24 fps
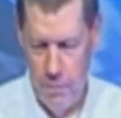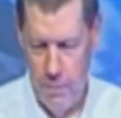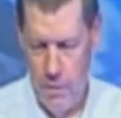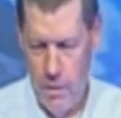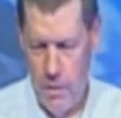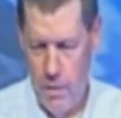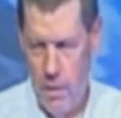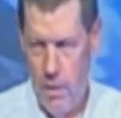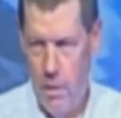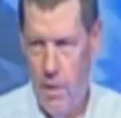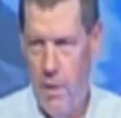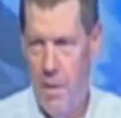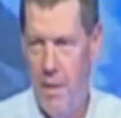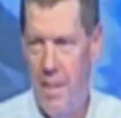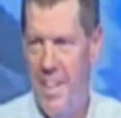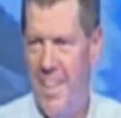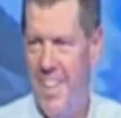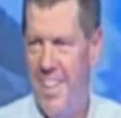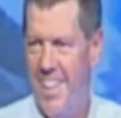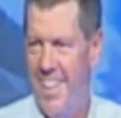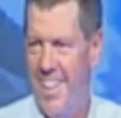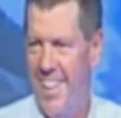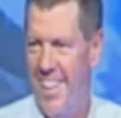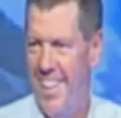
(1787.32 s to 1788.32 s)

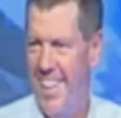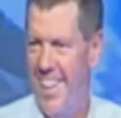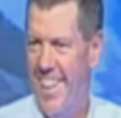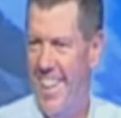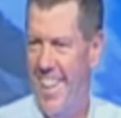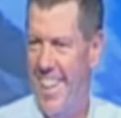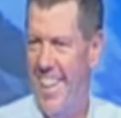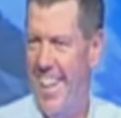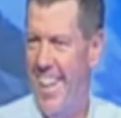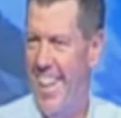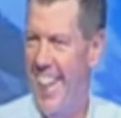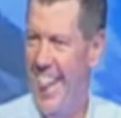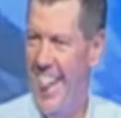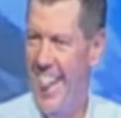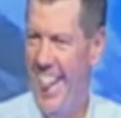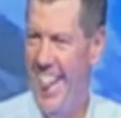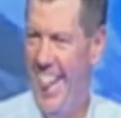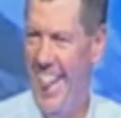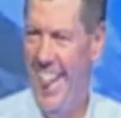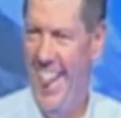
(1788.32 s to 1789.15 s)
[no speech]